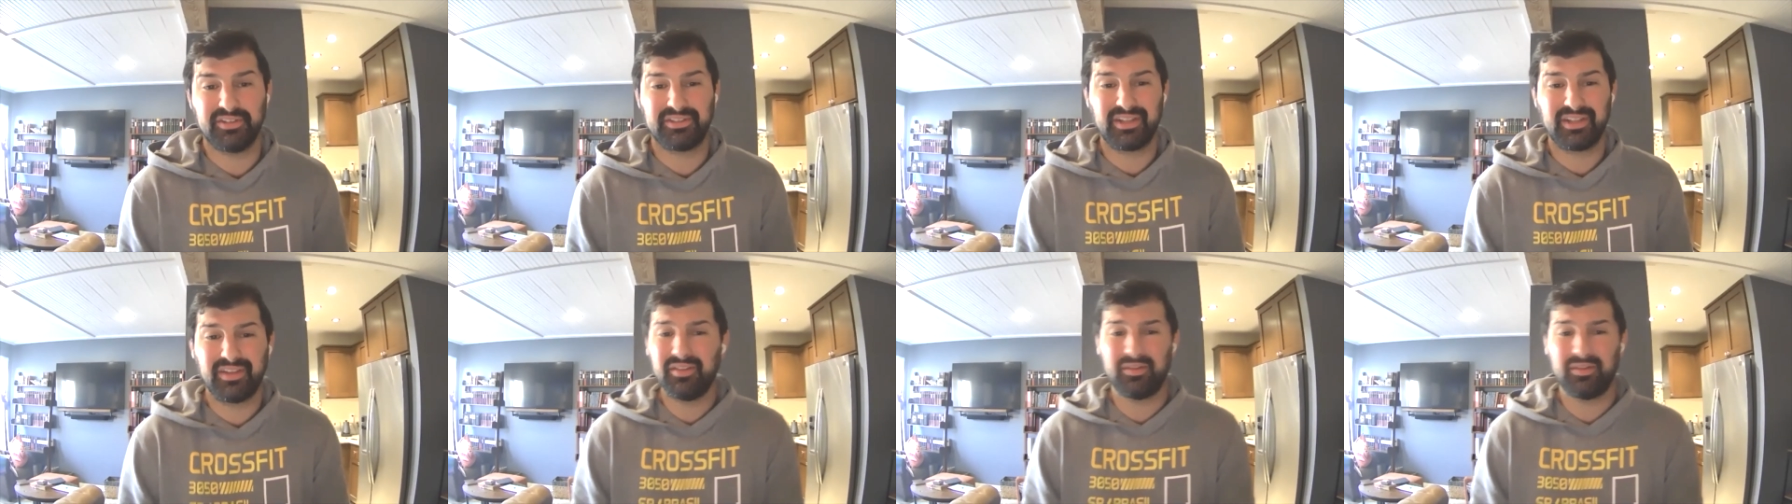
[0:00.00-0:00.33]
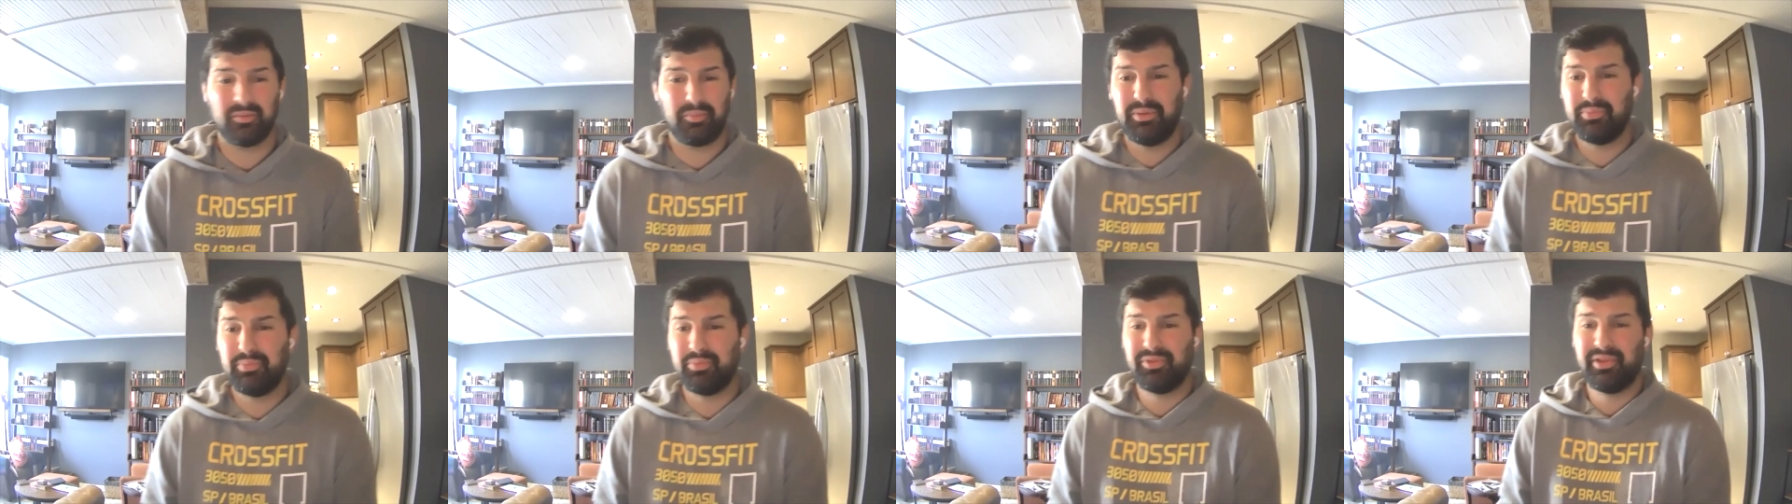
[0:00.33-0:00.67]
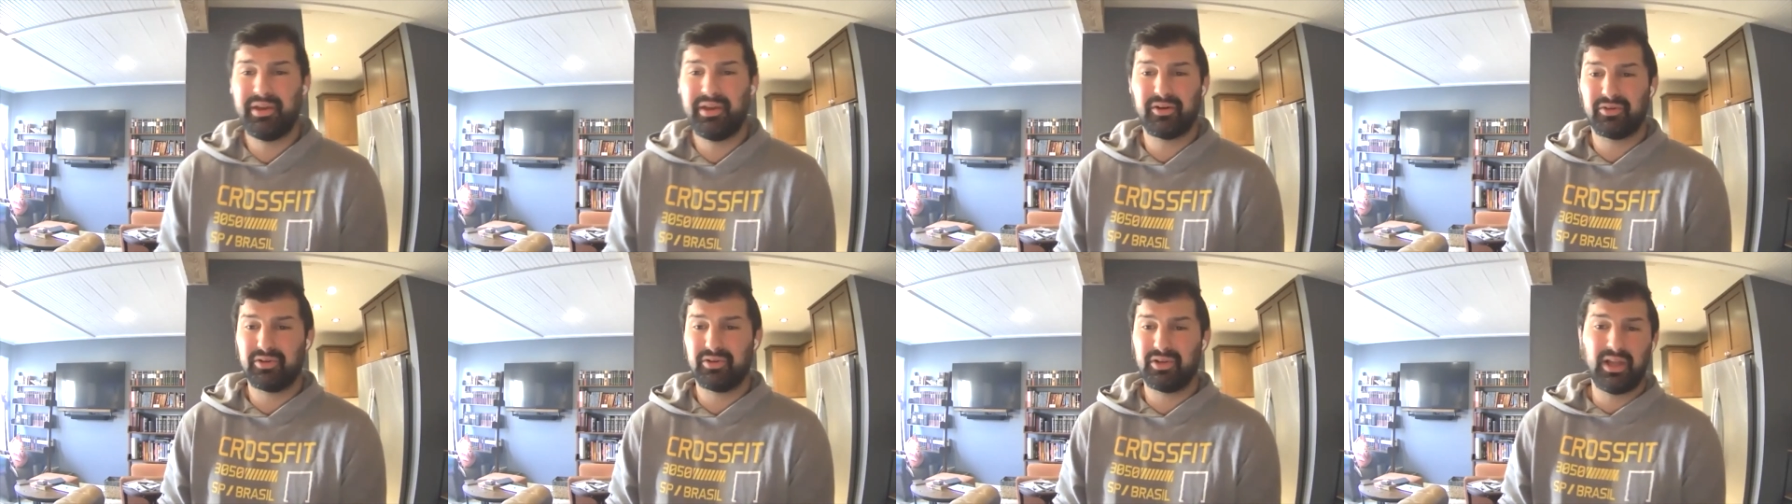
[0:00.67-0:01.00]
I think the people
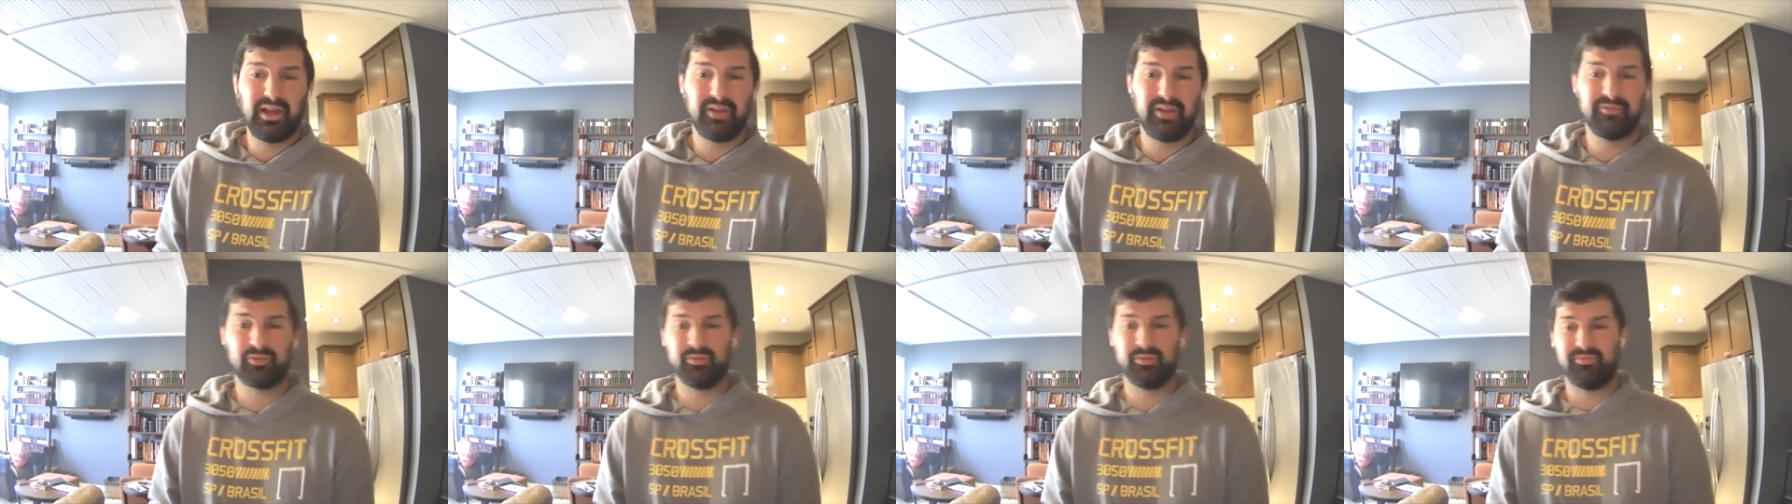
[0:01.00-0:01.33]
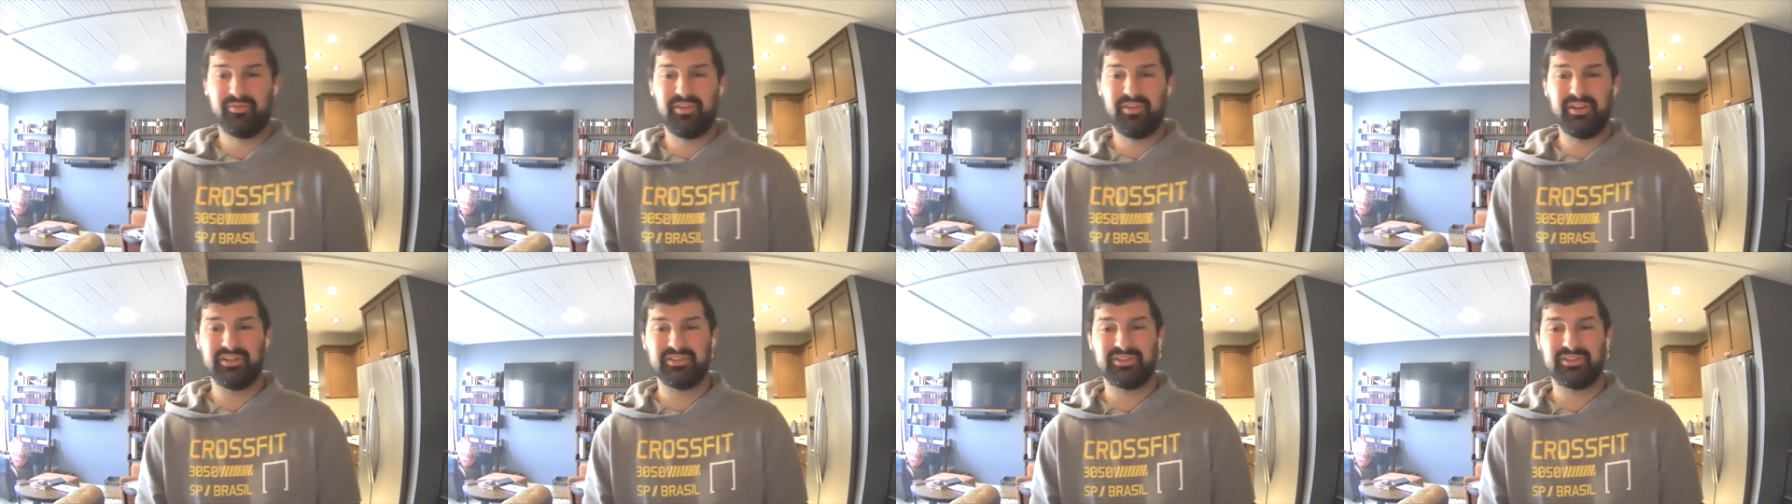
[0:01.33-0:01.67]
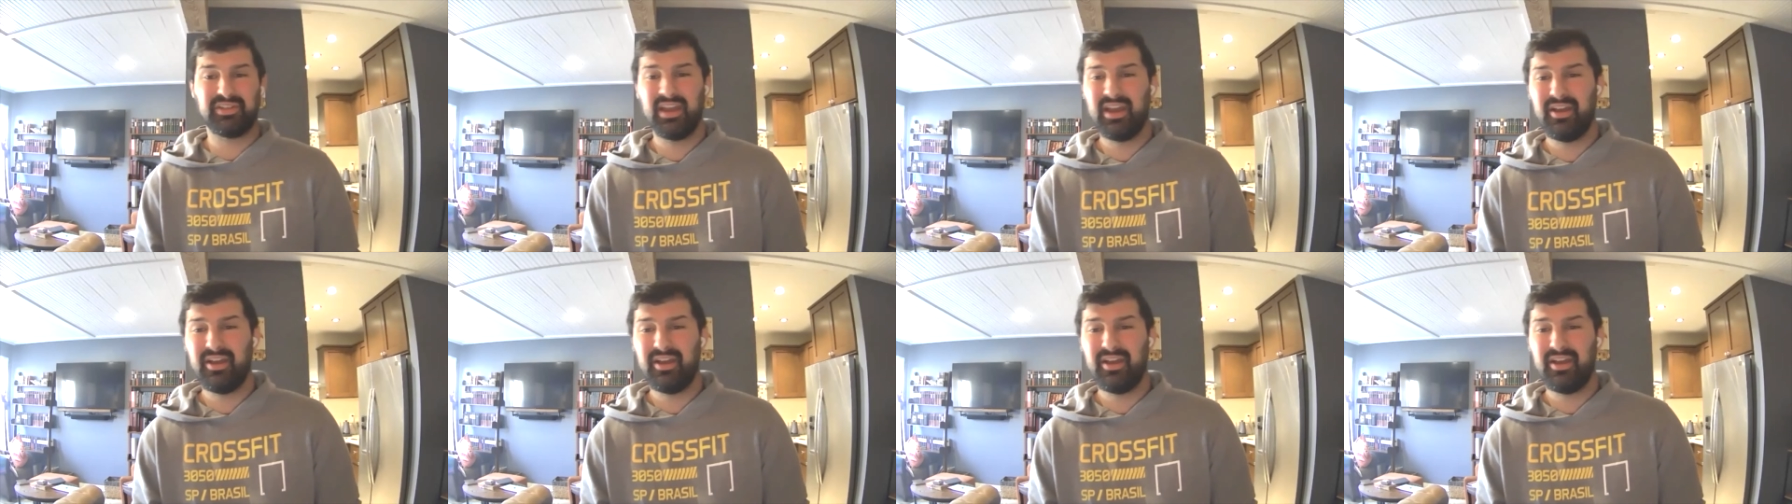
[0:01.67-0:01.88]
there love group fitness.